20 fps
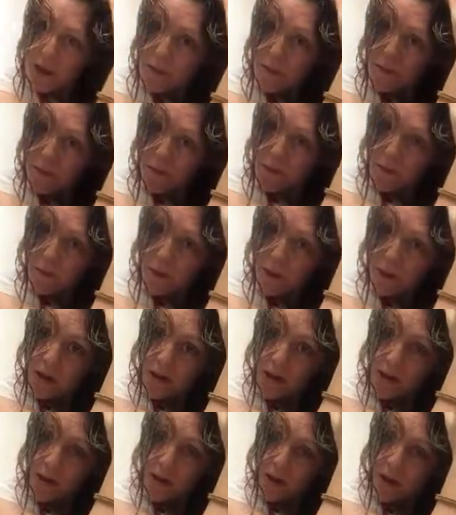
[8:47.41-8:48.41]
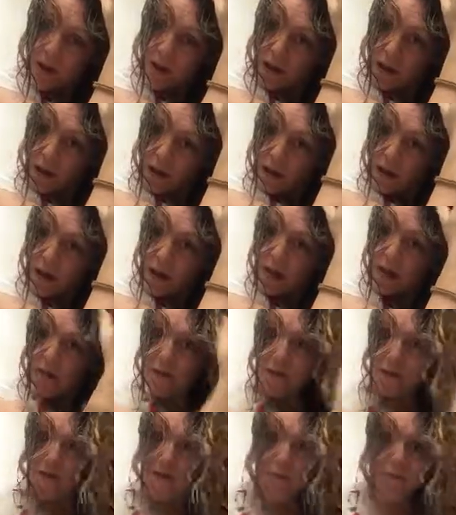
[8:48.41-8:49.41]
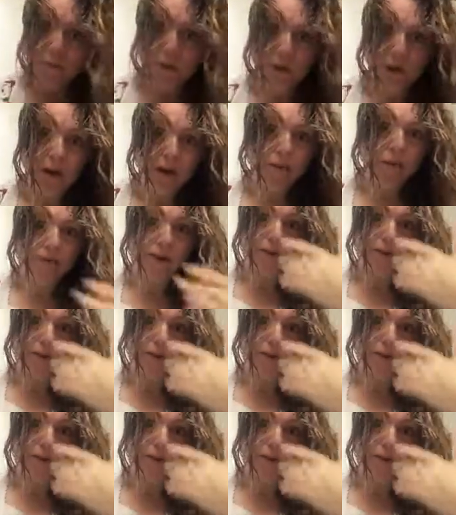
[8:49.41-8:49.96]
up where you want it to and give it some body